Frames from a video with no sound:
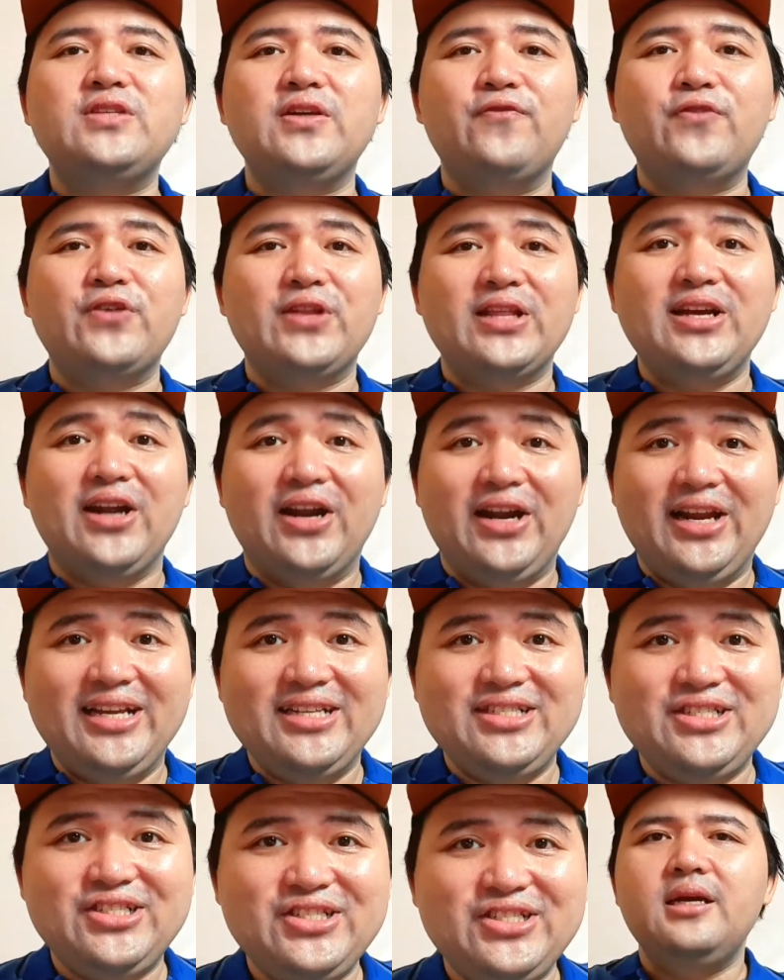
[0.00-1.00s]
some for the
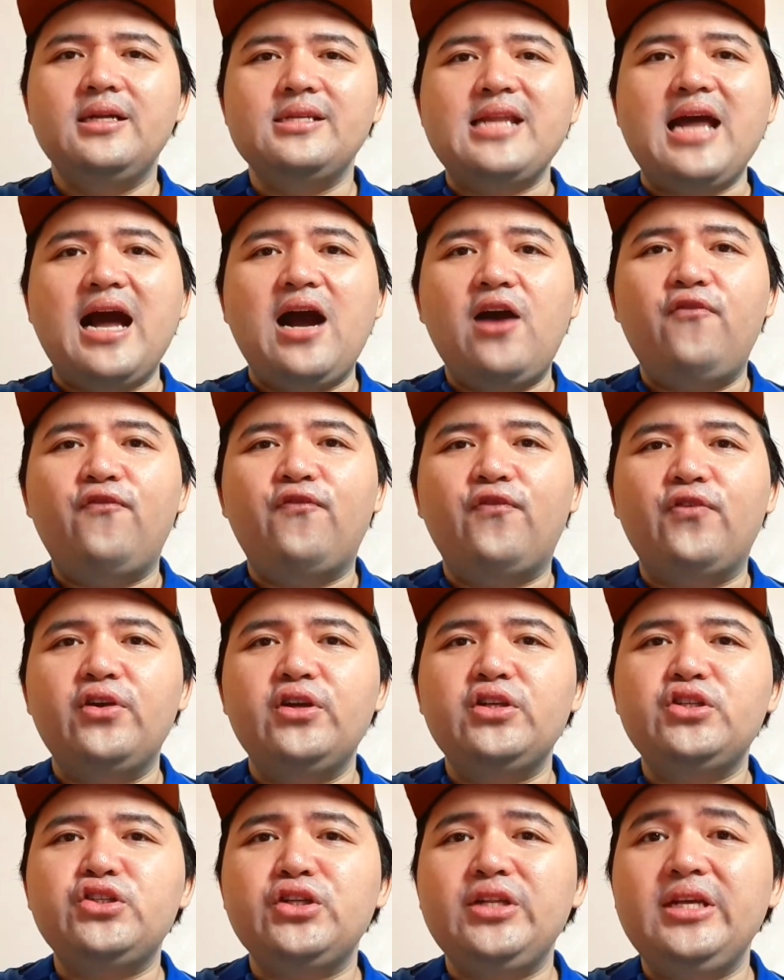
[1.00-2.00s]
garnish. Now,
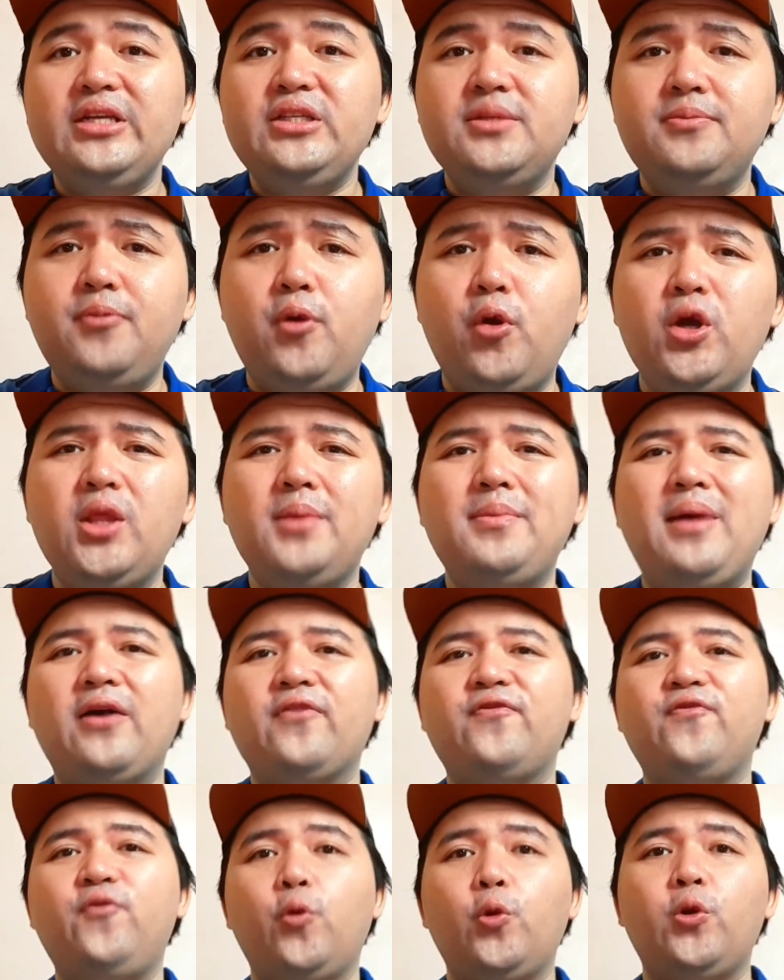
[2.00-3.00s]
first you need to boil about
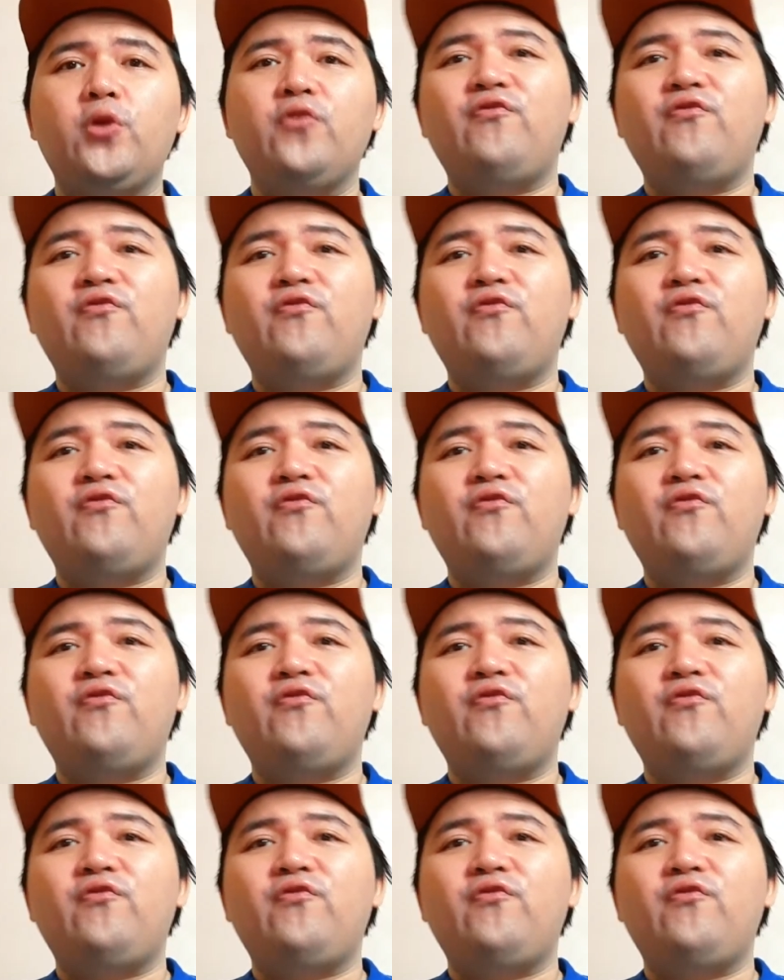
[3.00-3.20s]
4 to